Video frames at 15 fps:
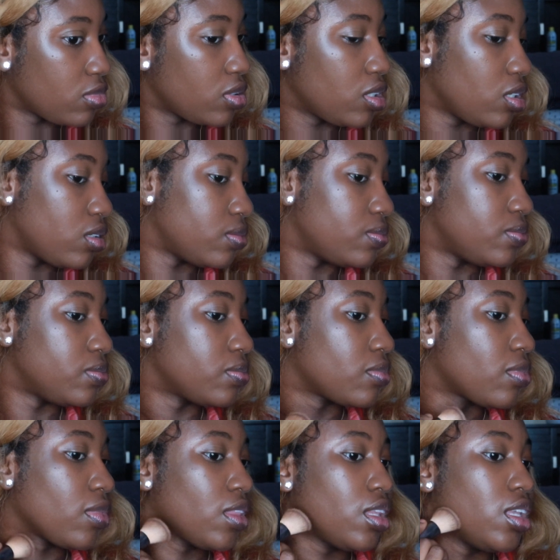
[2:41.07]
Yeah,
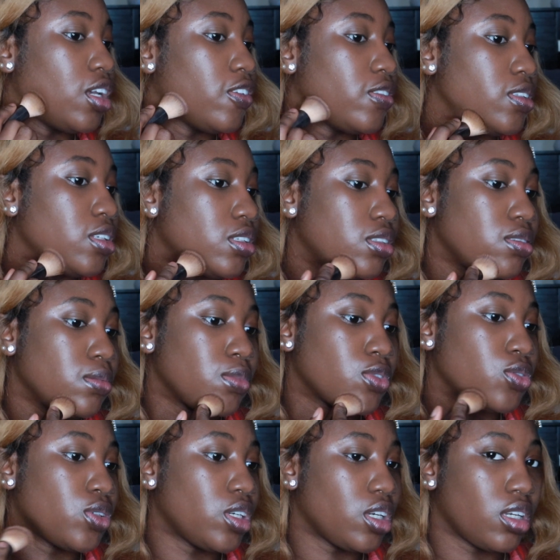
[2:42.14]
everything seems
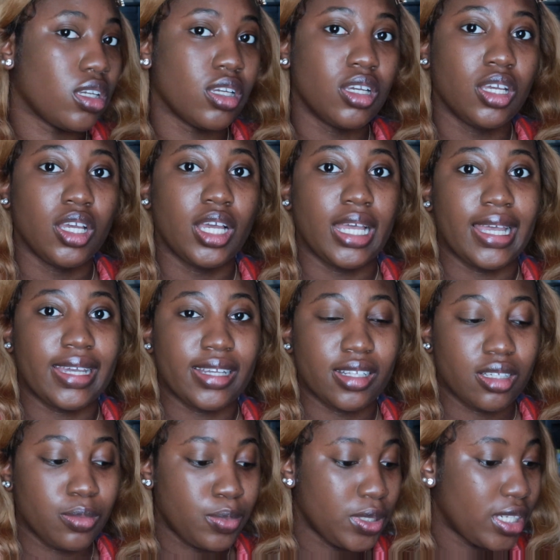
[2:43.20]
okay. I can
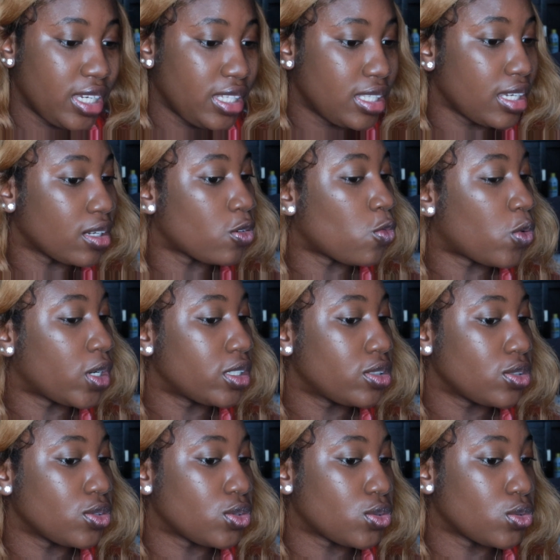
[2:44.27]
apply like 1
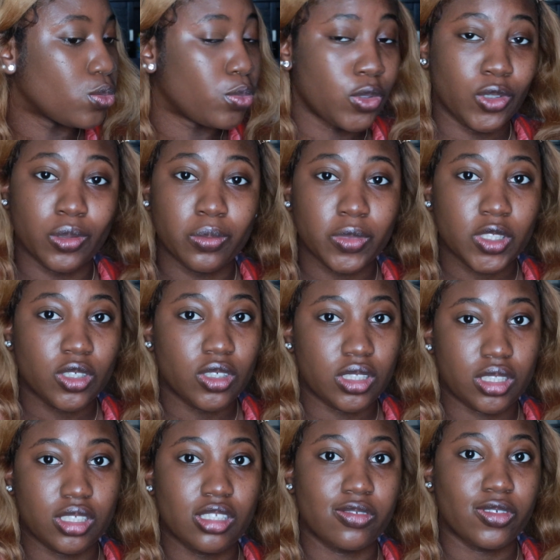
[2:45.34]
to 2 pumps because
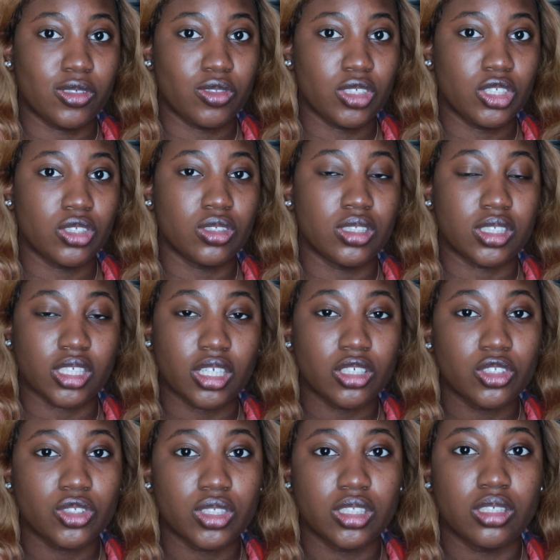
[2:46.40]
this foundation is
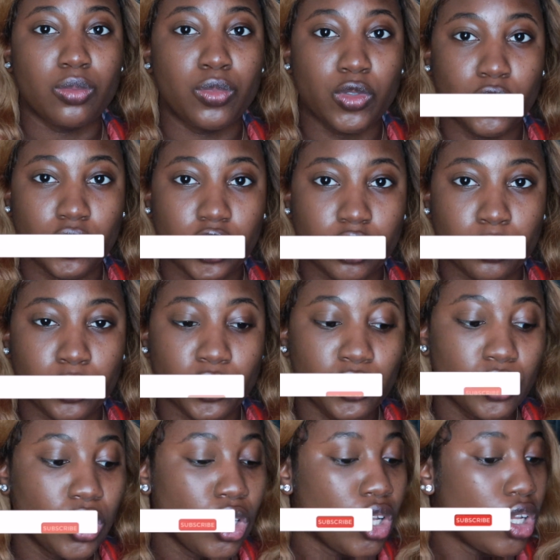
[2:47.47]
actually
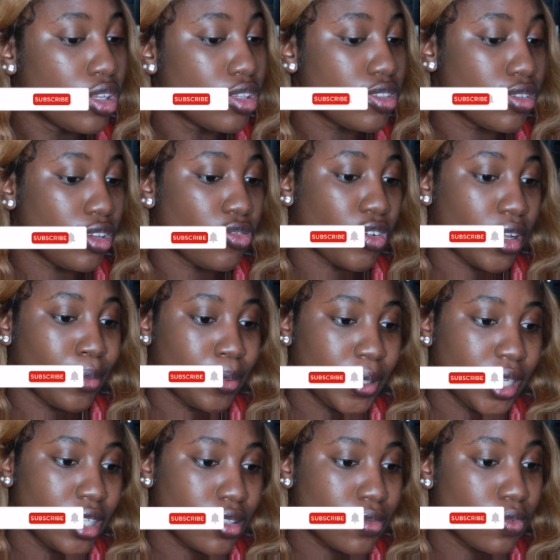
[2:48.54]
buildable. So if I
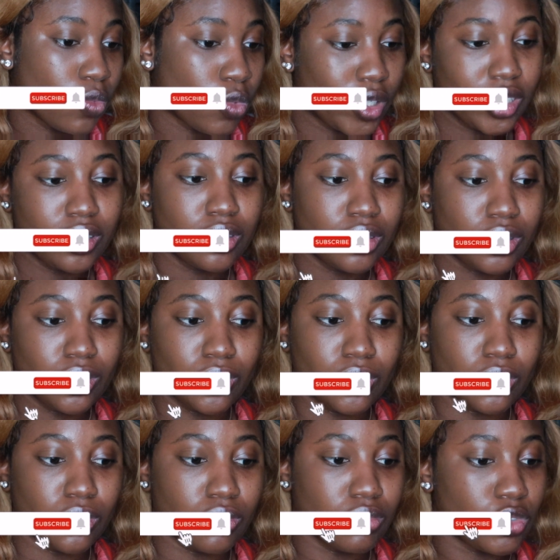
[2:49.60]
apply 1
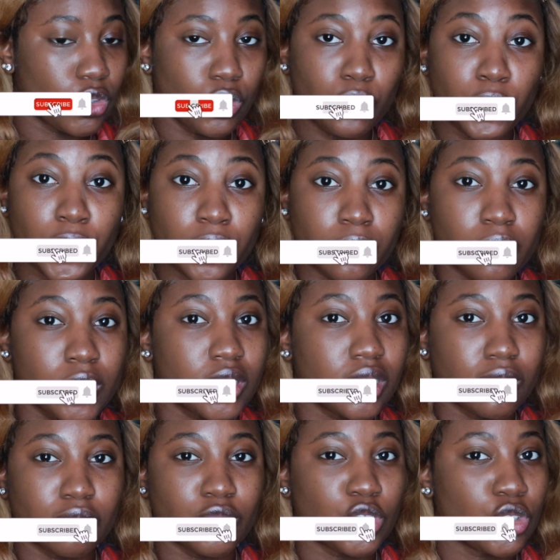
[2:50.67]
to 2 pumps,
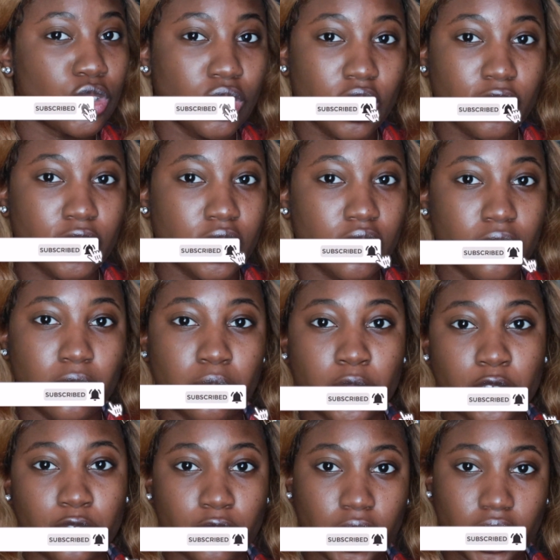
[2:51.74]
I'm sure everything will
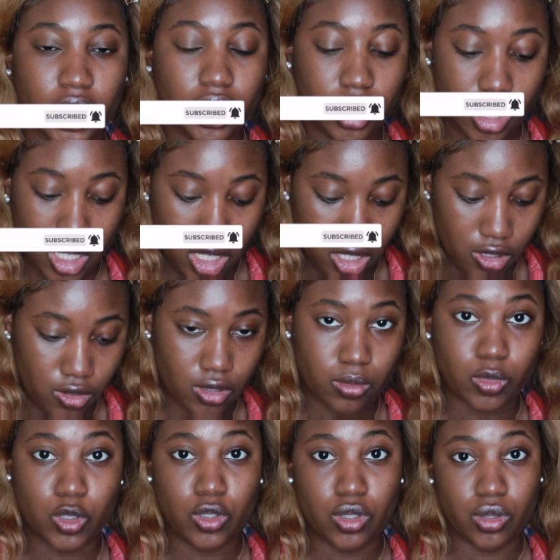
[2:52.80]
be fine. So I'm
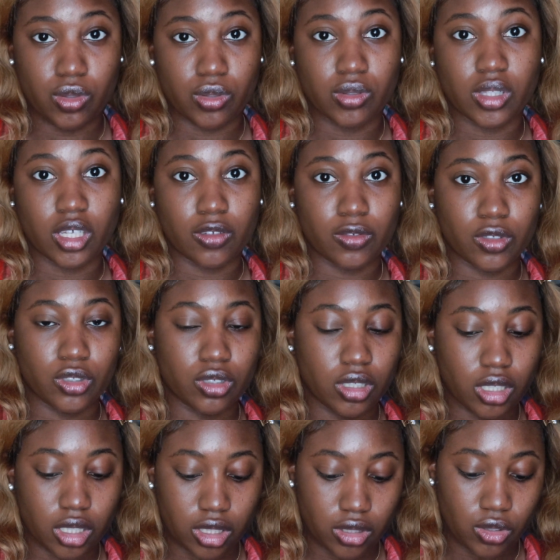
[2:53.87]
going to do that for you
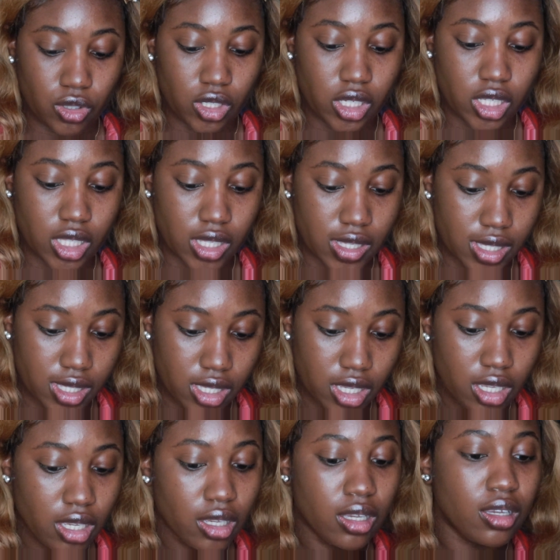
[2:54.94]
guys so you can
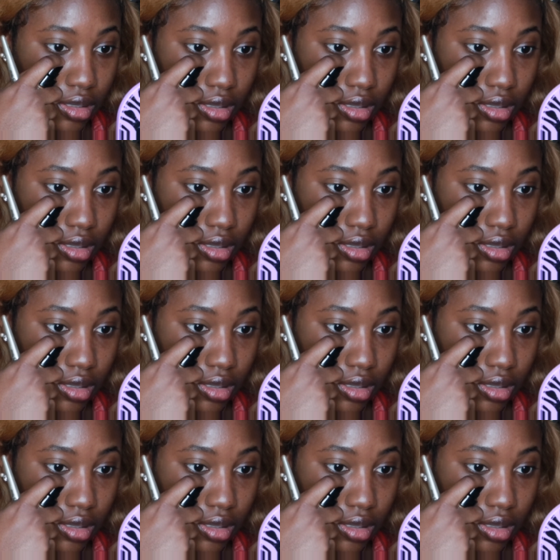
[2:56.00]
see.